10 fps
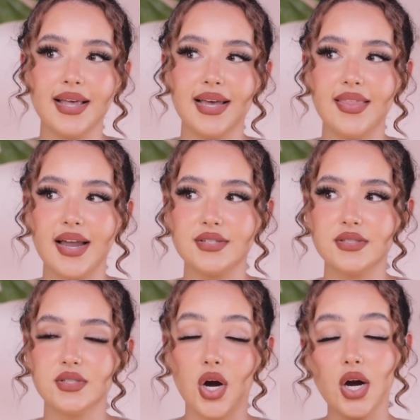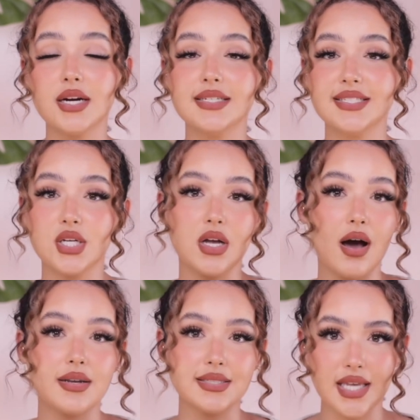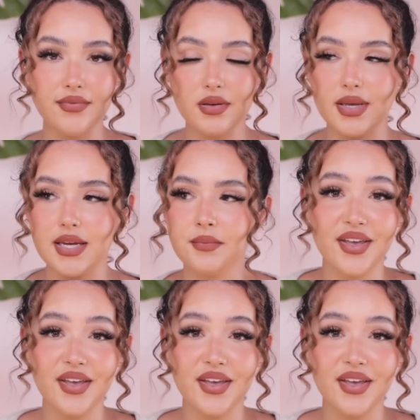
and that is courage that God has given me.